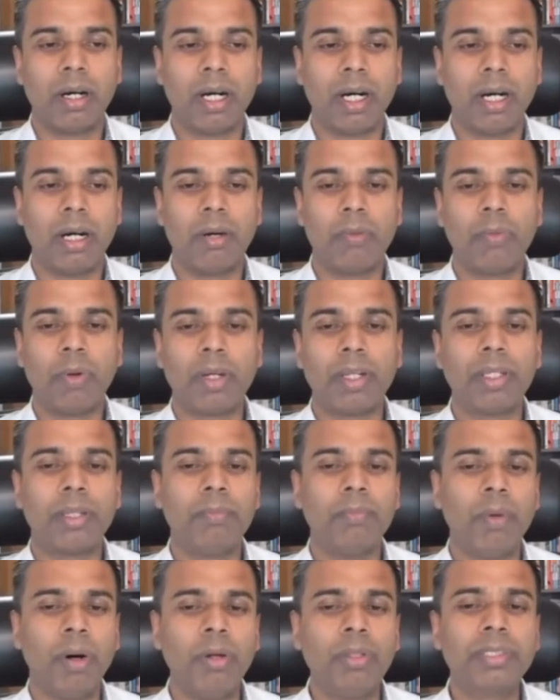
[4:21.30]
one of the
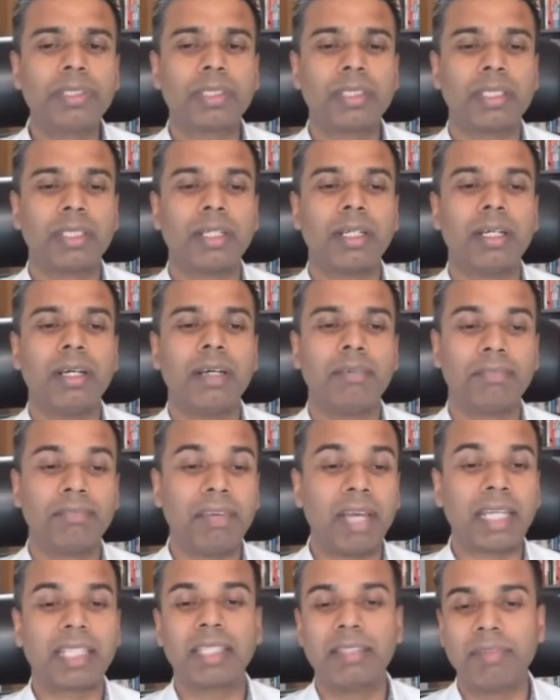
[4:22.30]
most
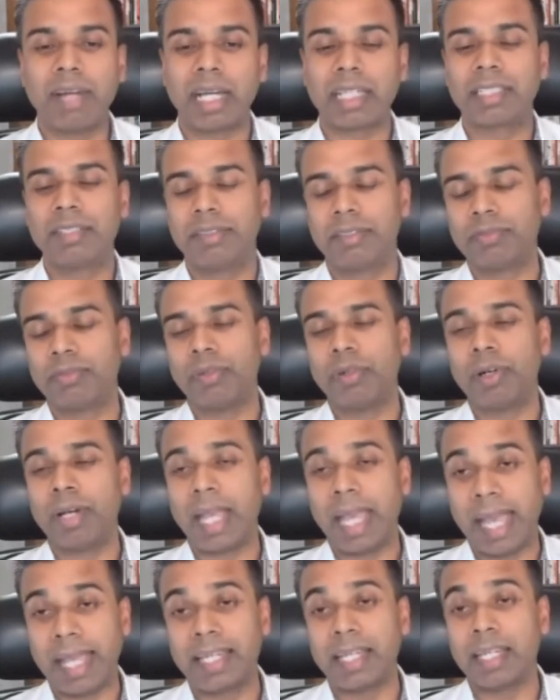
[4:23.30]
effective activities for
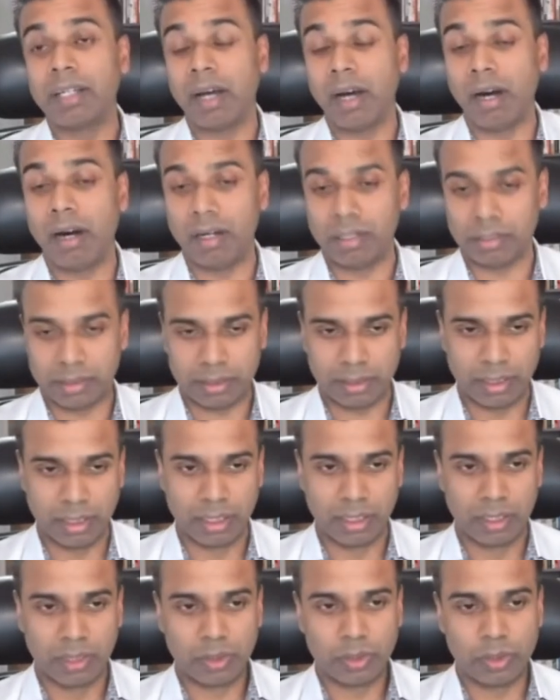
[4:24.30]
head and heart
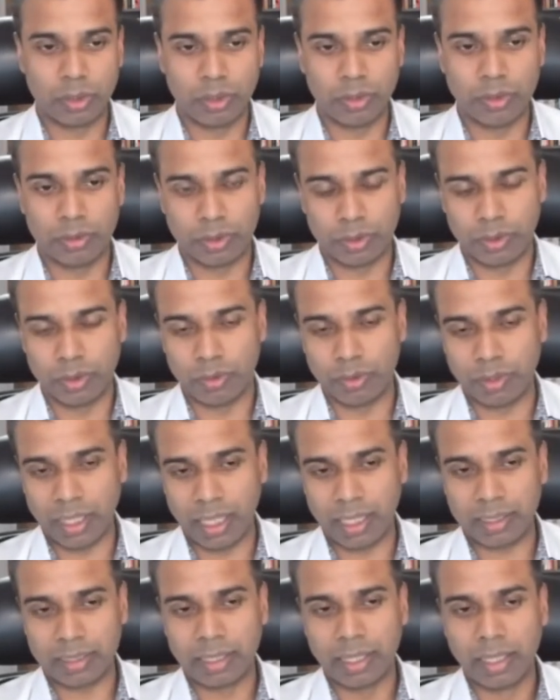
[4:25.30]
to do
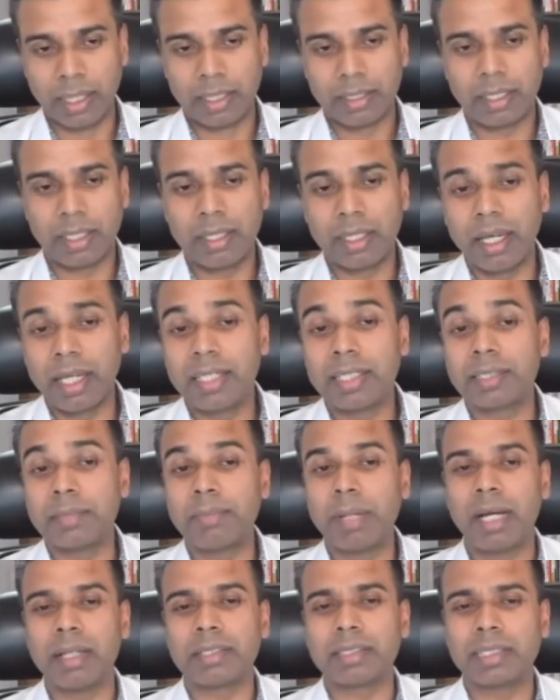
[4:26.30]
that. The third is
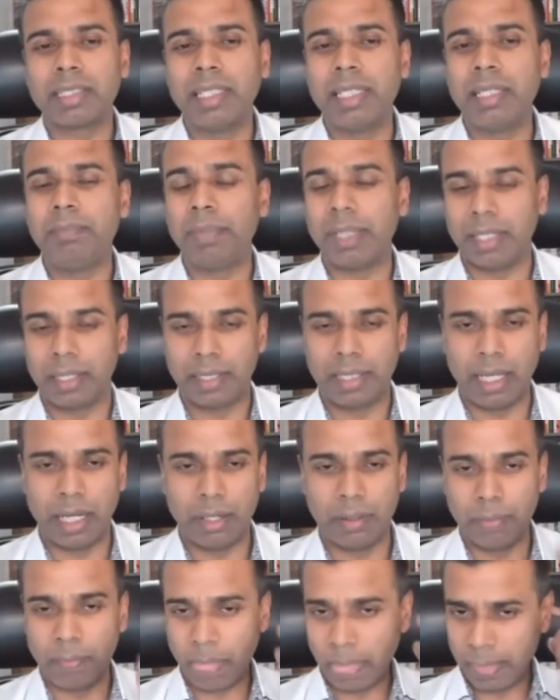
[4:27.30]
about sleeping.
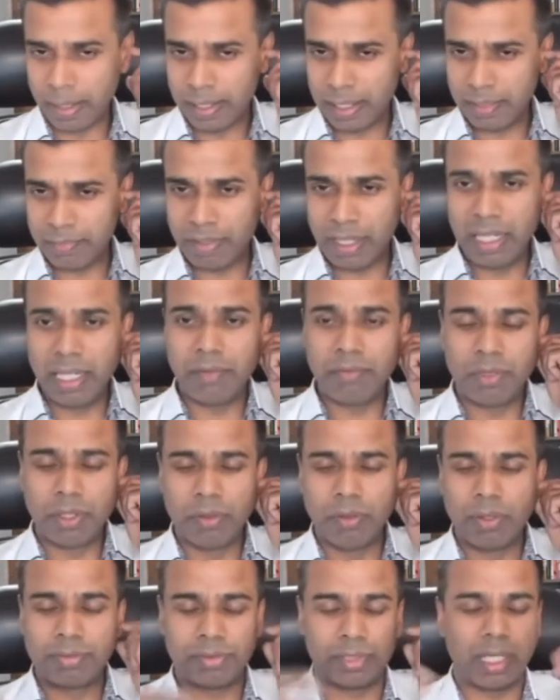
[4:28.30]
Now, if any of
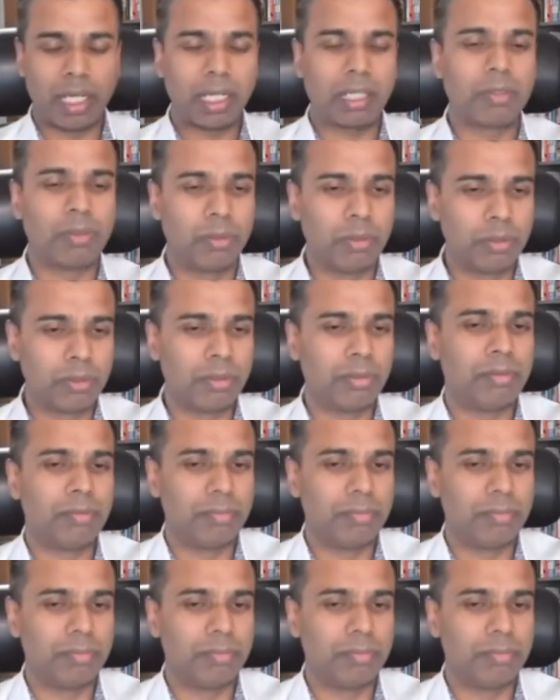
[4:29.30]
you have cycled, or